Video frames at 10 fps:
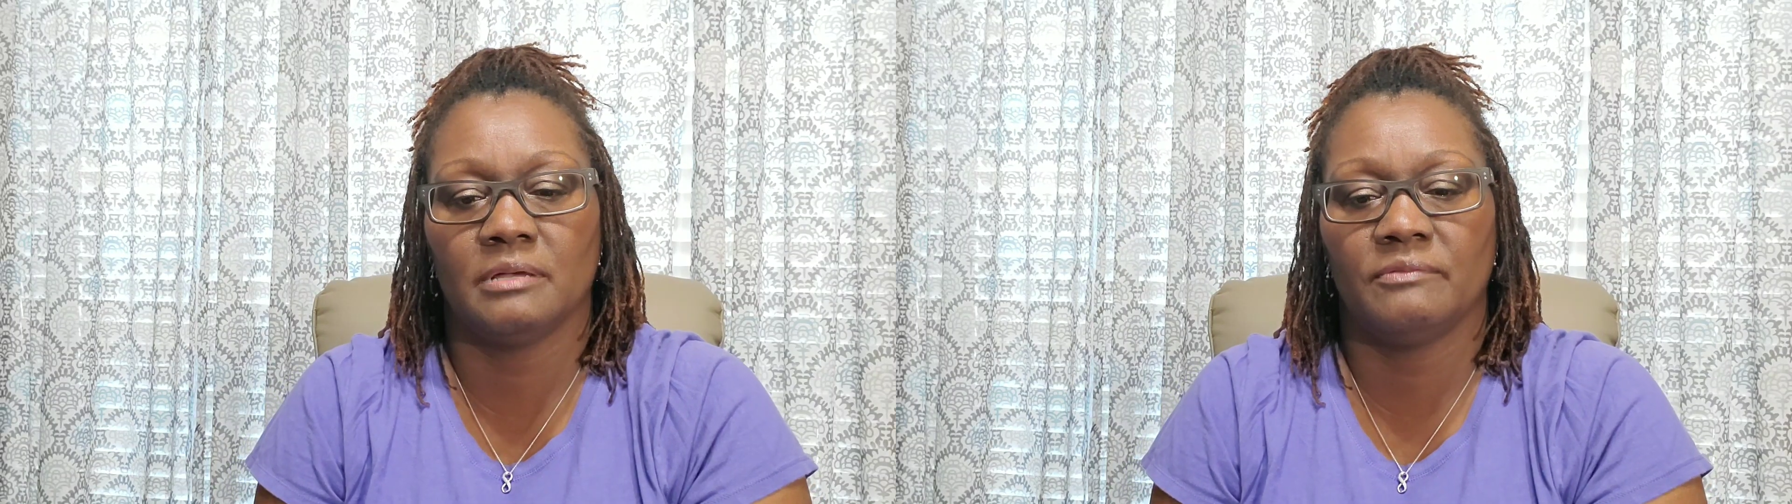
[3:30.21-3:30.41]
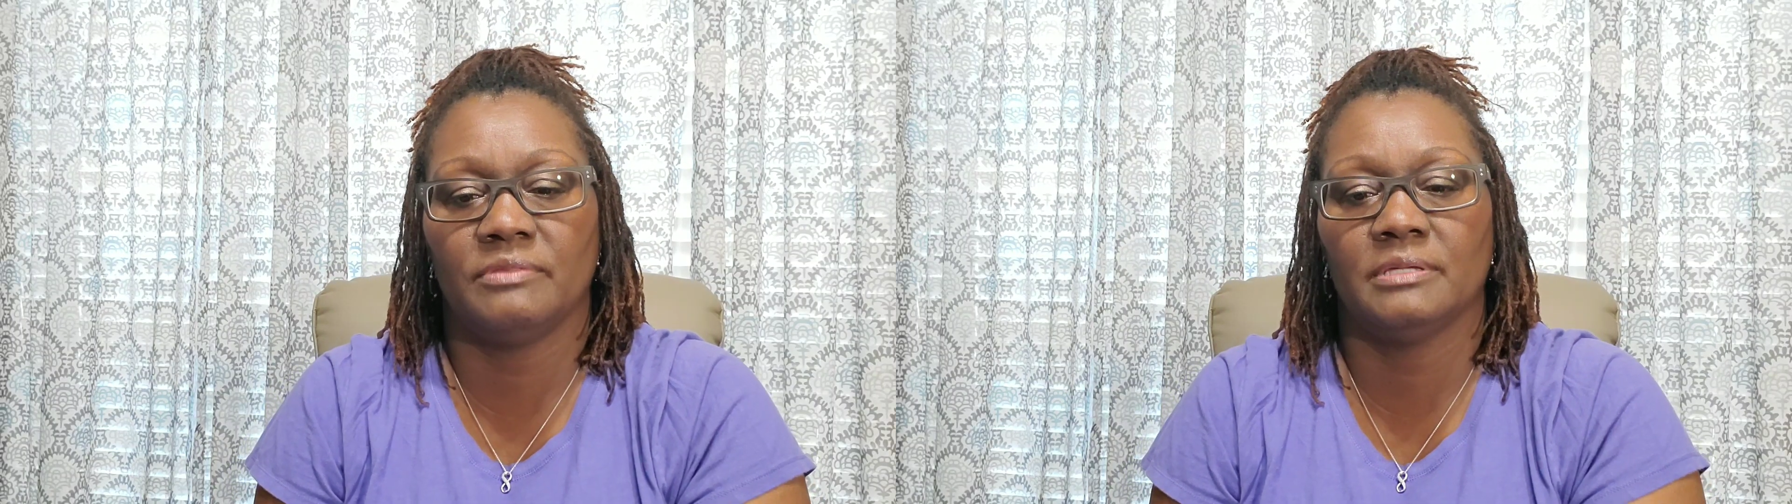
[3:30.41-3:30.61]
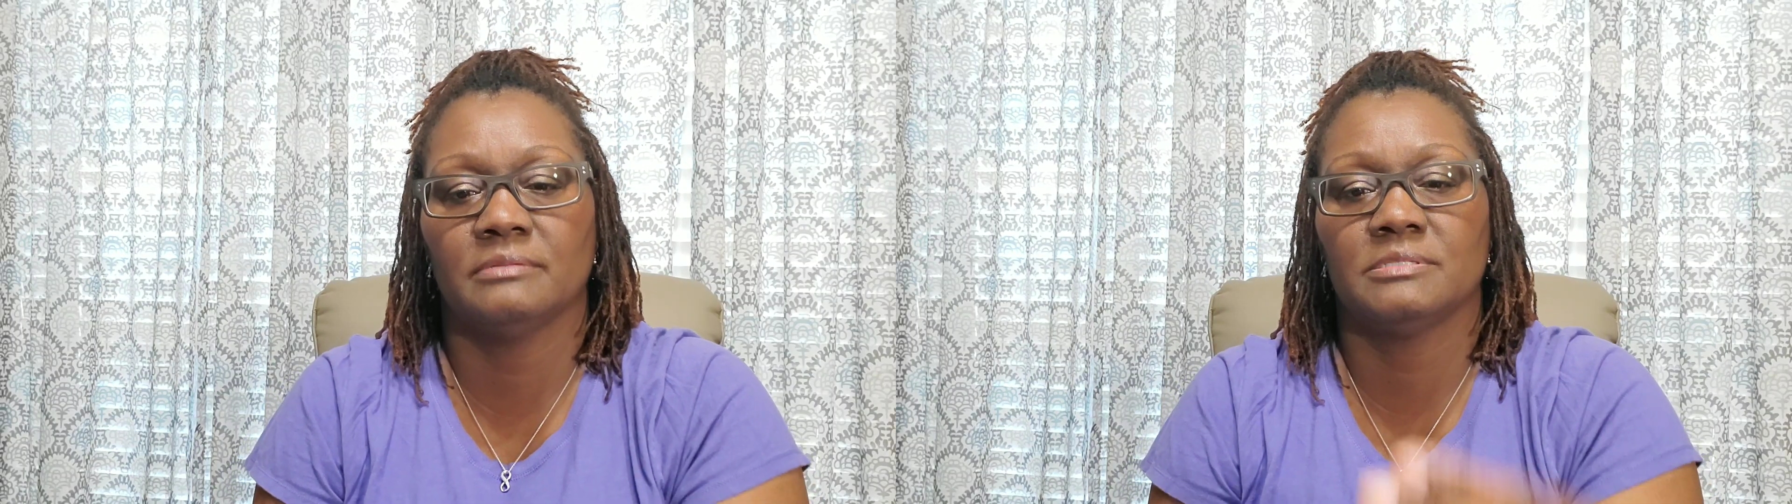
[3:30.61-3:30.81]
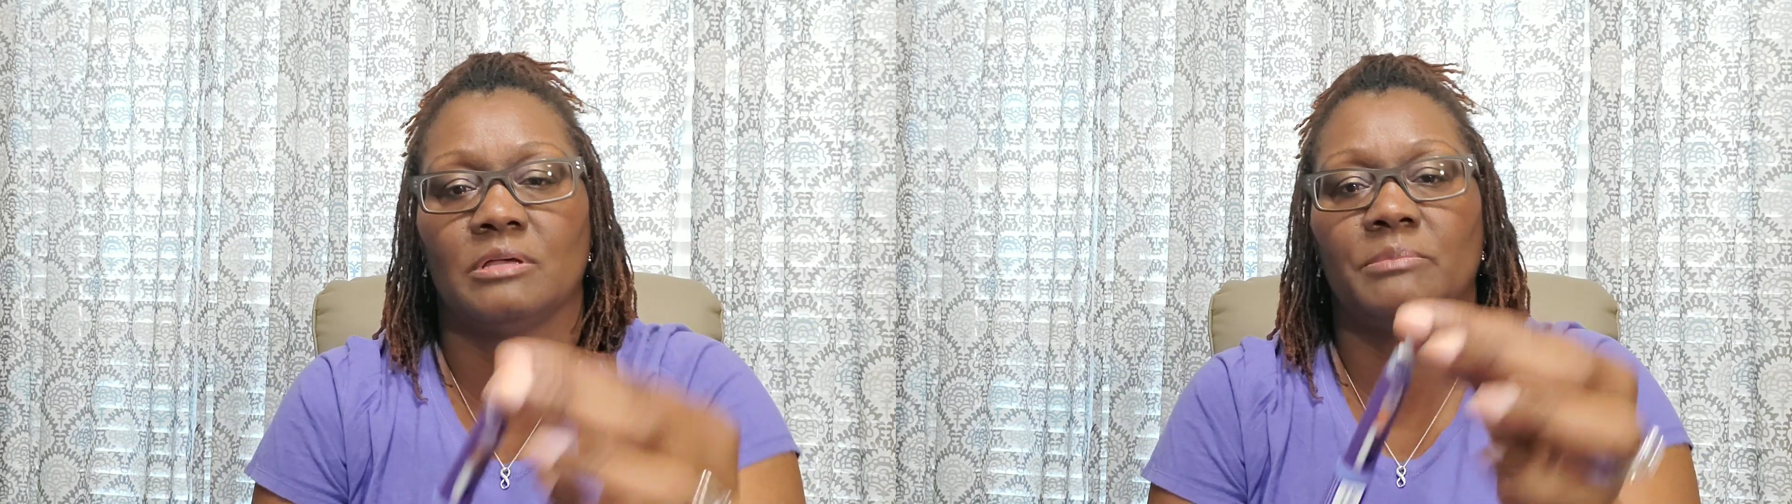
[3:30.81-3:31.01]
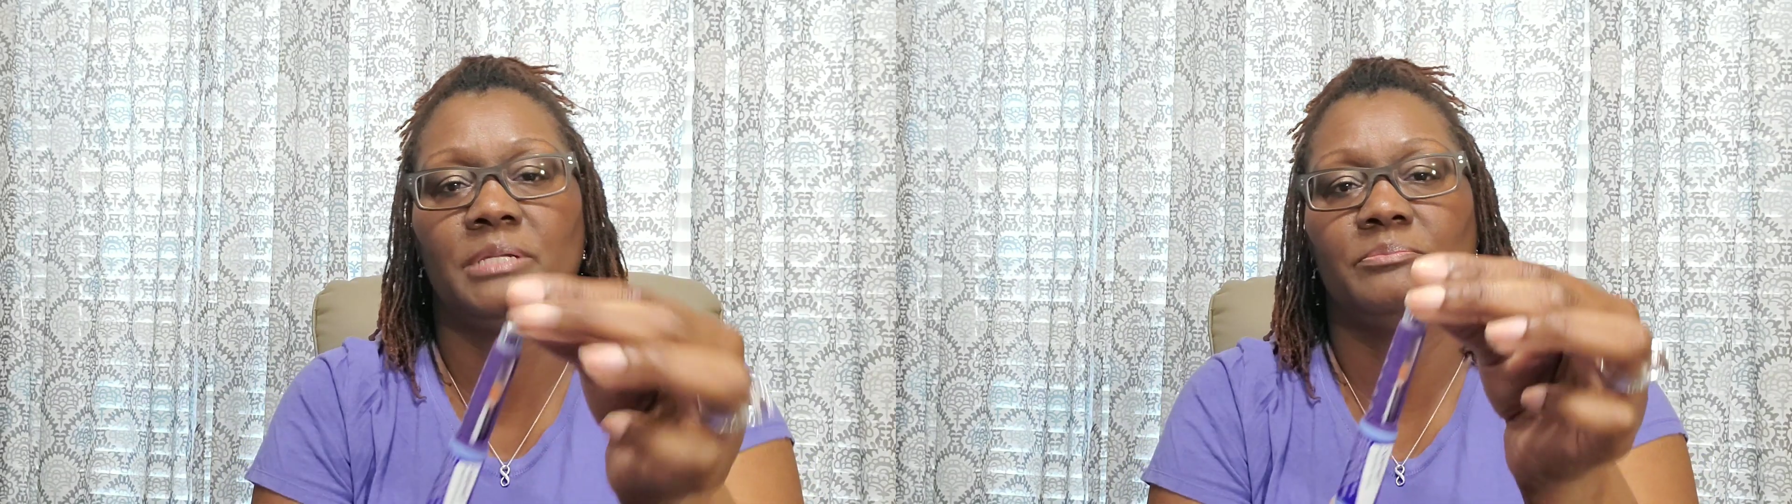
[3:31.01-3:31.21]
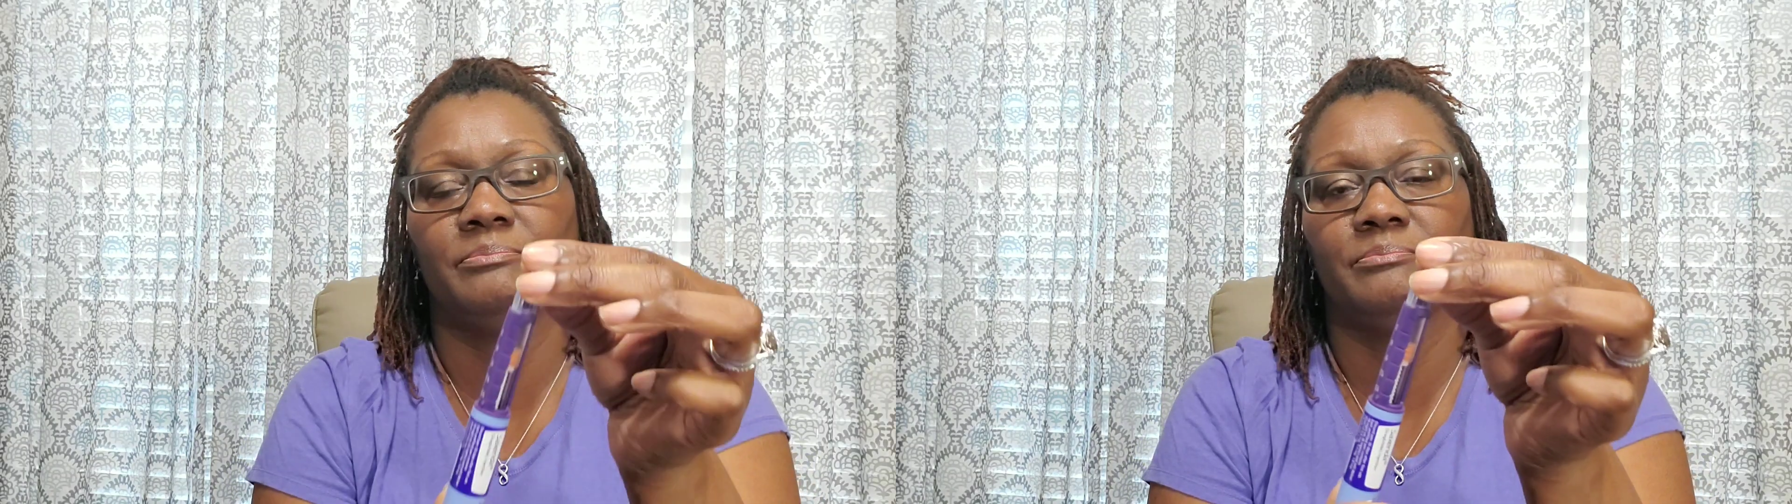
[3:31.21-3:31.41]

of so I'm going to